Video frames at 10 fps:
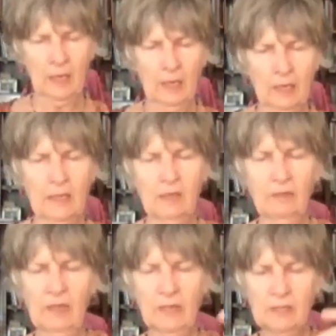
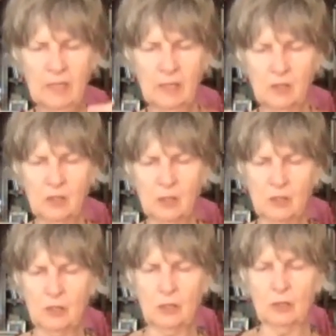giving
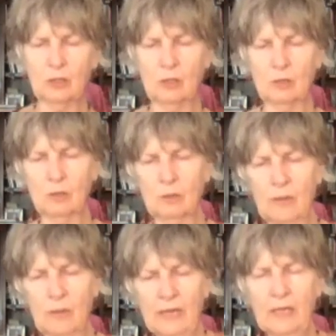attention to
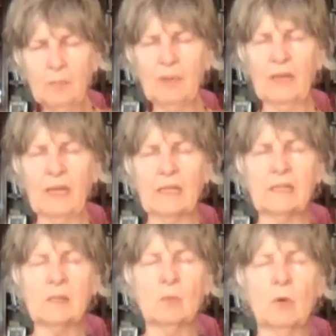you, any
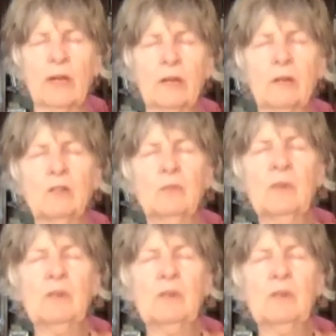place where you've been